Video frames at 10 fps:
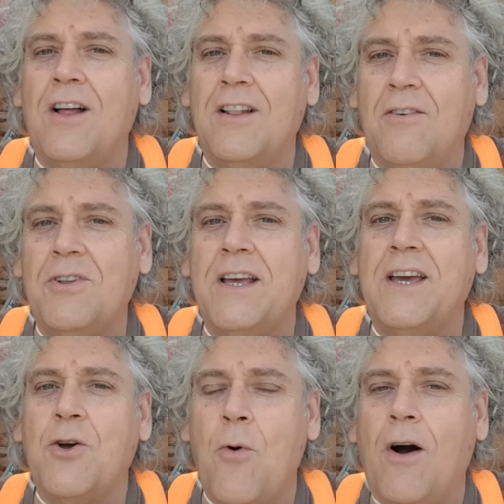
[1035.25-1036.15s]
a
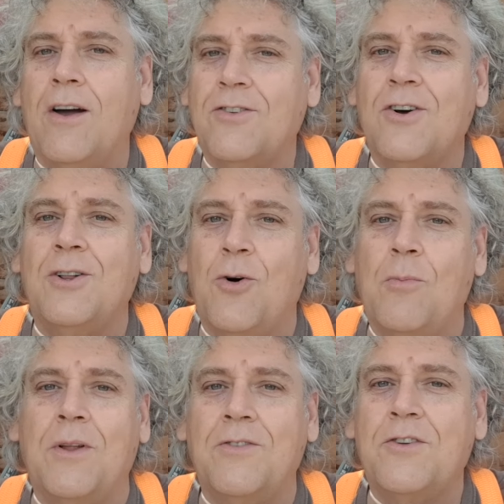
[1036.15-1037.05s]
lovely, quiet
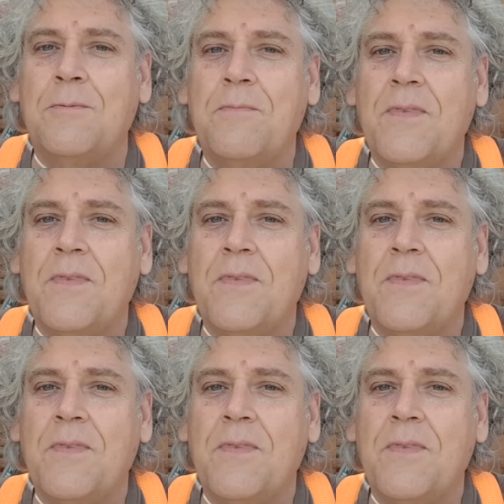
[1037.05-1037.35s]
allotment.